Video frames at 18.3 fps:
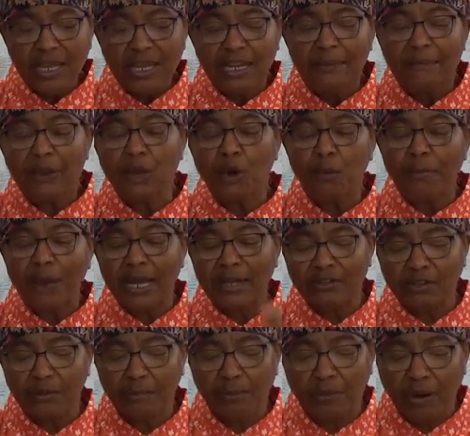Let me go back
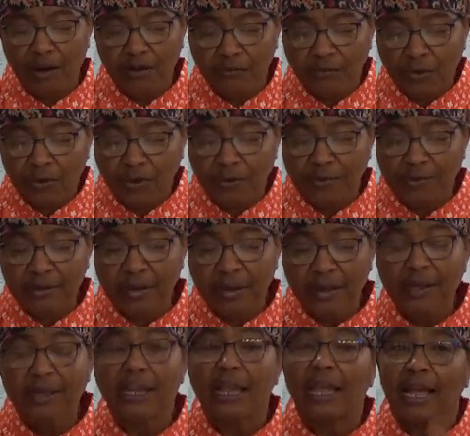to Proverbs
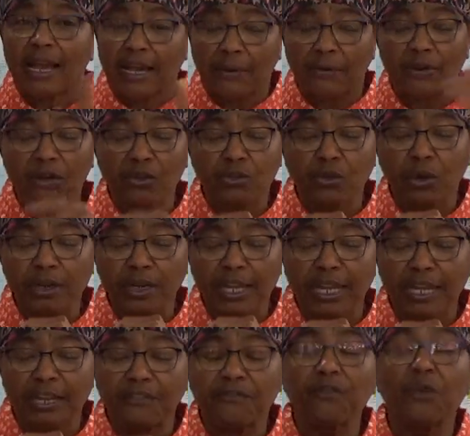and I want to start
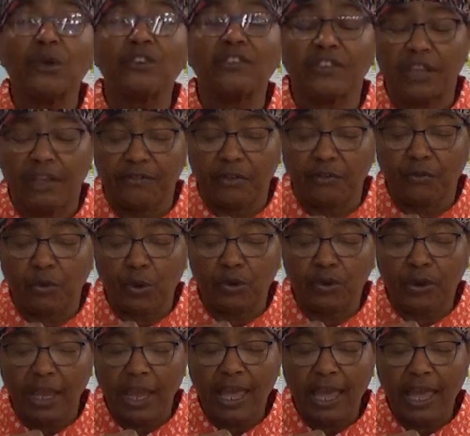again at verse 7,
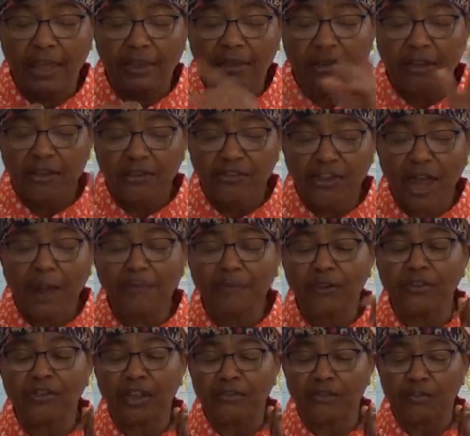verse, chapter
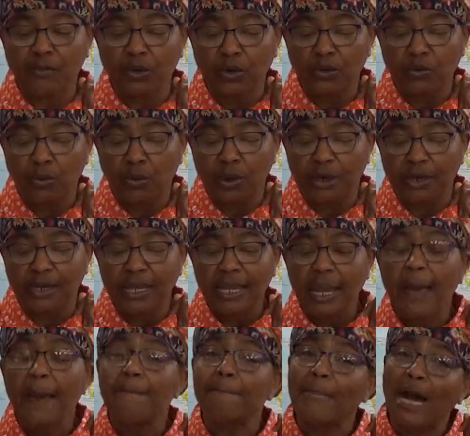7, verse 1.
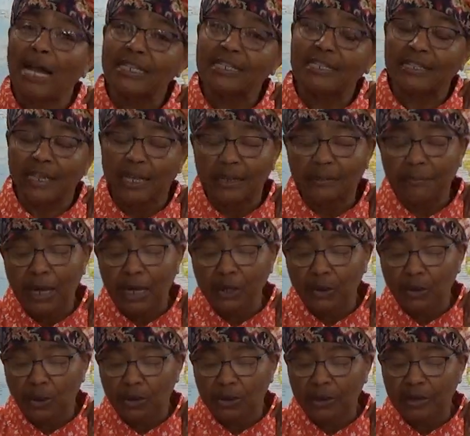My son, my
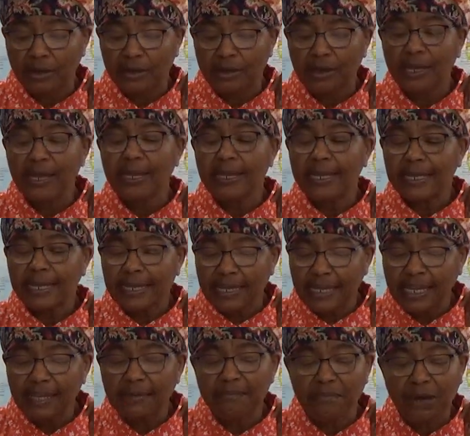daughter,
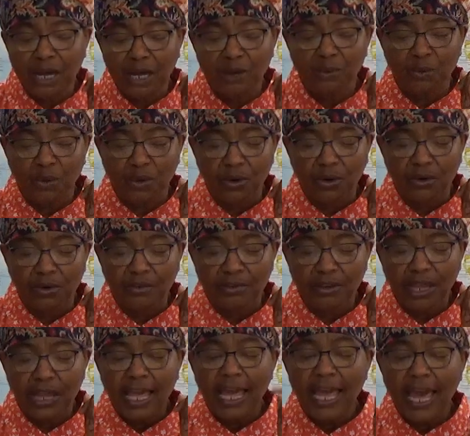keep my
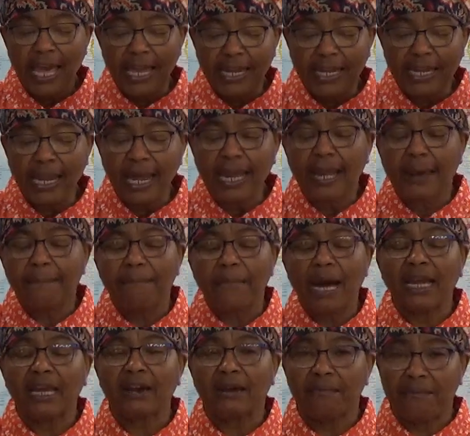words and lay up
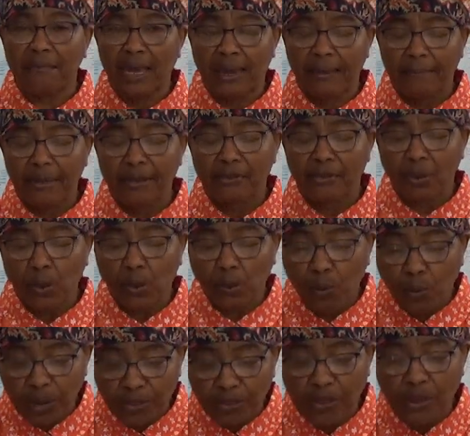my commandments
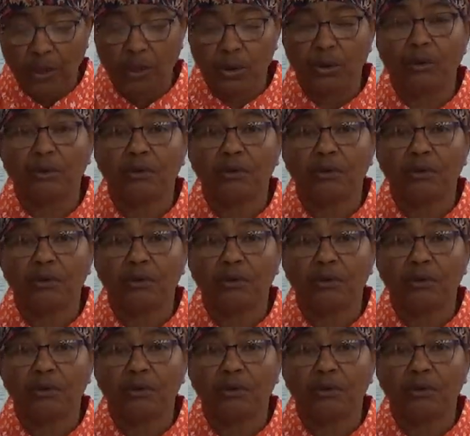with you.